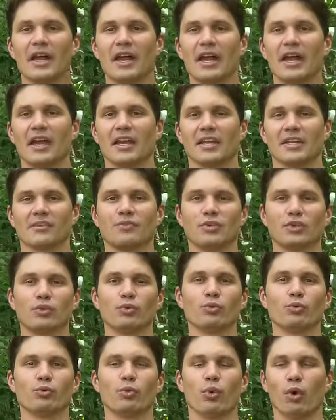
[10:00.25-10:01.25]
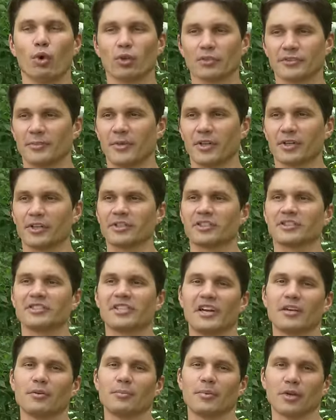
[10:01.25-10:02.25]
And if you ultimately
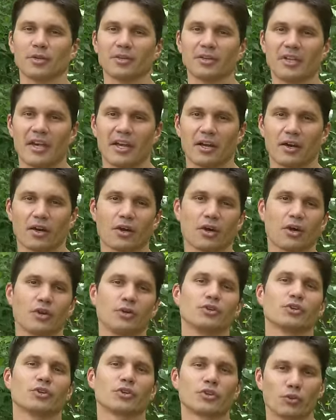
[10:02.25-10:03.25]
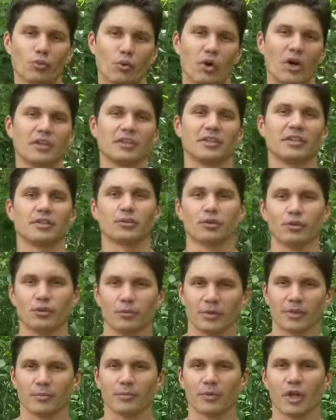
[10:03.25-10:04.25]
decide to build an AR, you're gonna want the
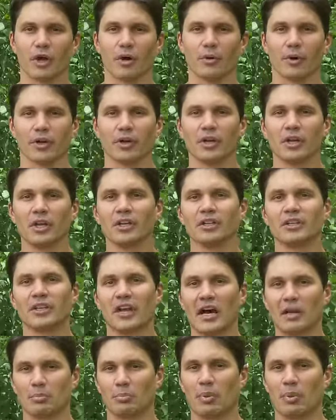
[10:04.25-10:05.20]
aluminum lower, not